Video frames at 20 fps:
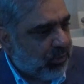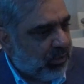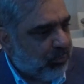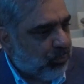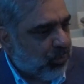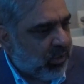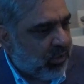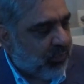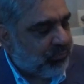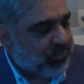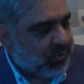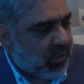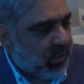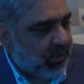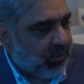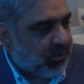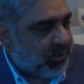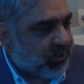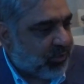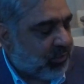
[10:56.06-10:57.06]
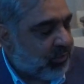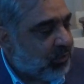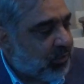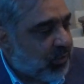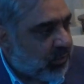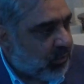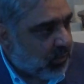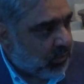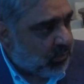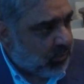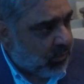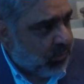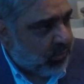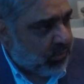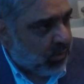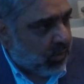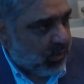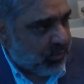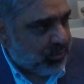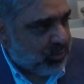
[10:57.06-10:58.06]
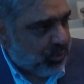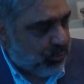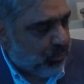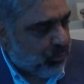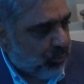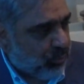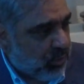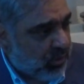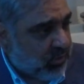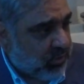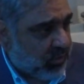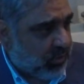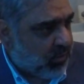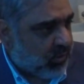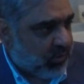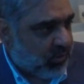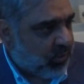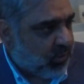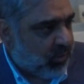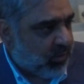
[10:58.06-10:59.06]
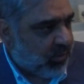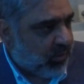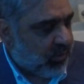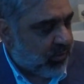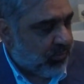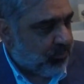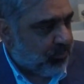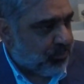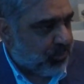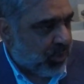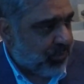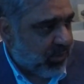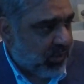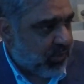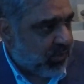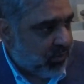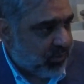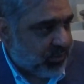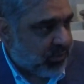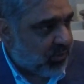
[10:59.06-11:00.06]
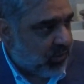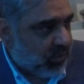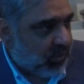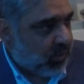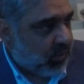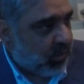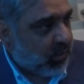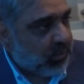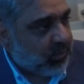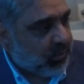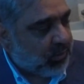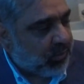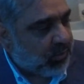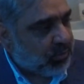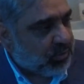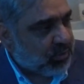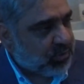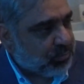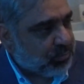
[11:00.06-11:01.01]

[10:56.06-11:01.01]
we have signed, and largely we work both in SA and in this